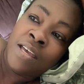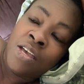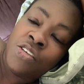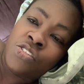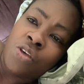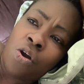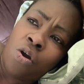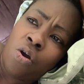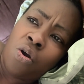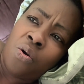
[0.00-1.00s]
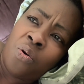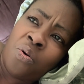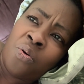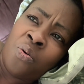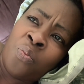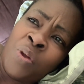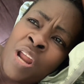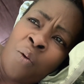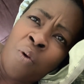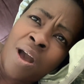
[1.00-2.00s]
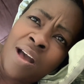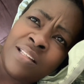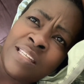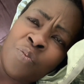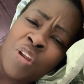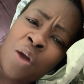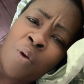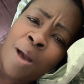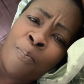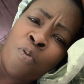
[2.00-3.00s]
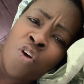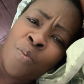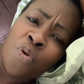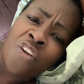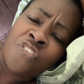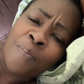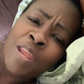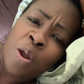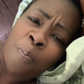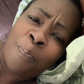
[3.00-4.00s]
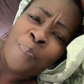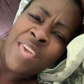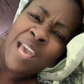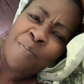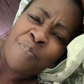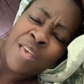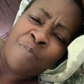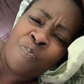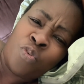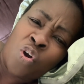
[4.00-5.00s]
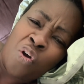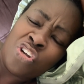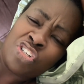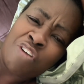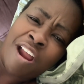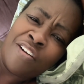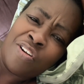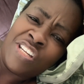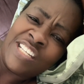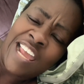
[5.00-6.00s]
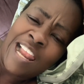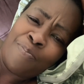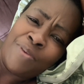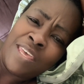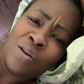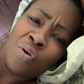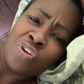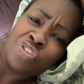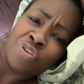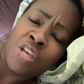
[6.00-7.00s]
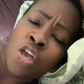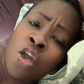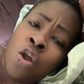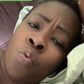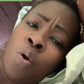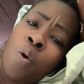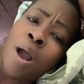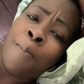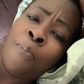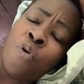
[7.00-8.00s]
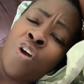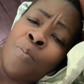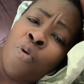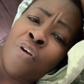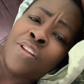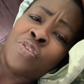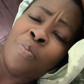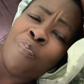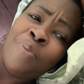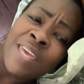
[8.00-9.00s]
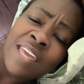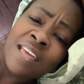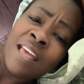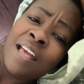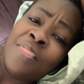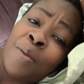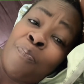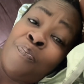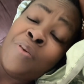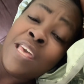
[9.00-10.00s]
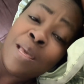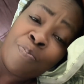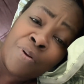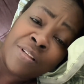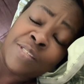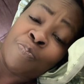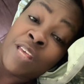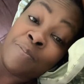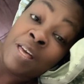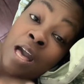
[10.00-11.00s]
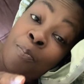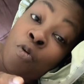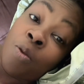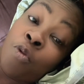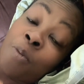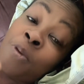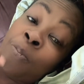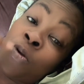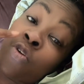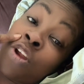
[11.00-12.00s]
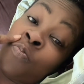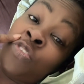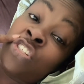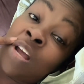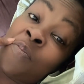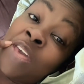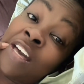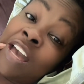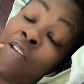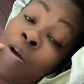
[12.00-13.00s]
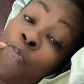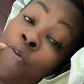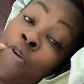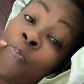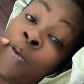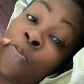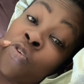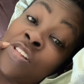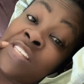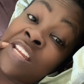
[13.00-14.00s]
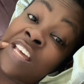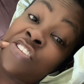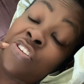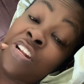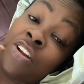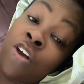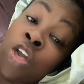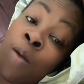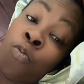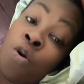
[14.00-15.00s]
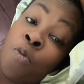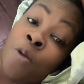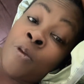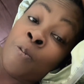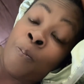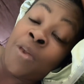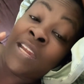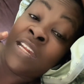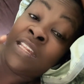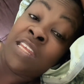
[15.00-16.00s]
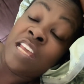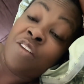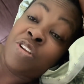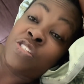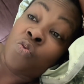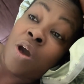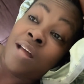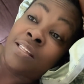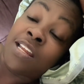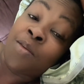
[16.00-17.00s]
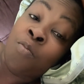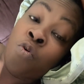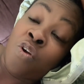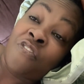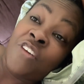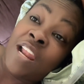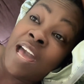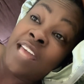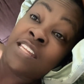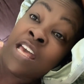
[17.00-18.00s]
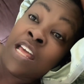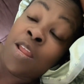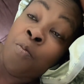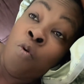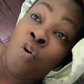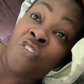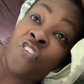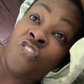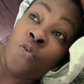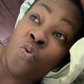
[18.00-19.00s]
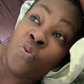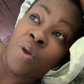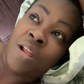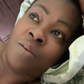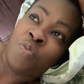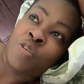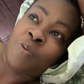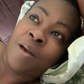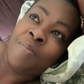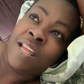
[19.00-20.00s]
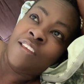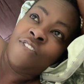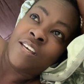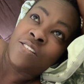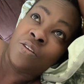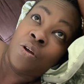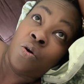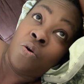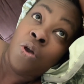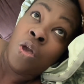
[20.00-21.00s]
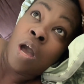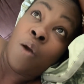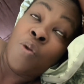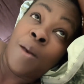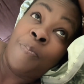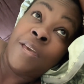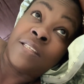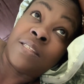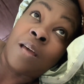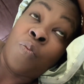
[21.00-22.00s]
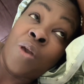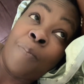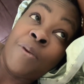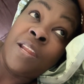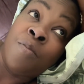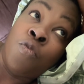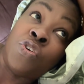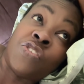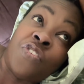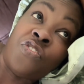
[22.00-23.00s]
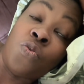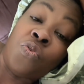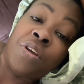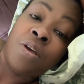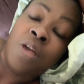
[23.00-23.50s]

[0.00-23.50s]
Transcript: So we don't want Portmore to be no PNP country or no JLP country. We want Portmore to be the people's place. Because Portmore people run Jamaica, Portmore people run St. Catherine, Portmore people pay the dearest water, the more for light, the more for food. Well, which part me live here so now, we are pay the most for food.